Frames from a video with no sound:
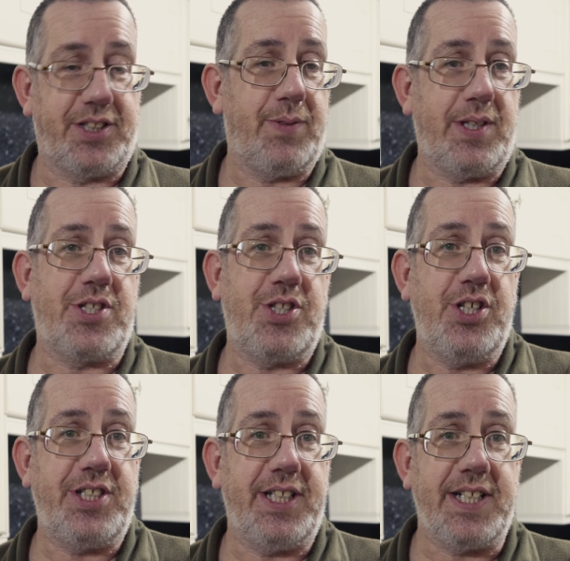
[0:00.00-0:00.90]
so that's
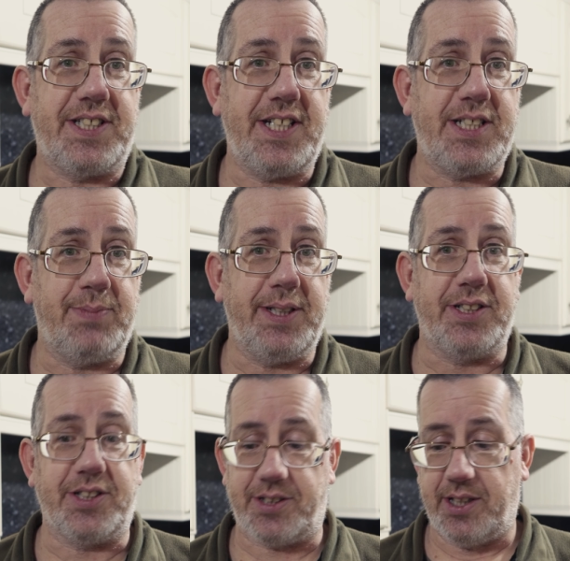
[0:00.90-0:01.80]
38
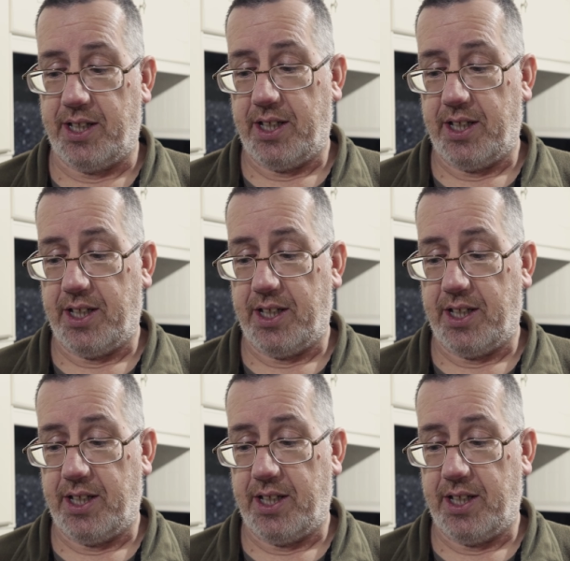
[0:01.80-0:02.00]
centimeters.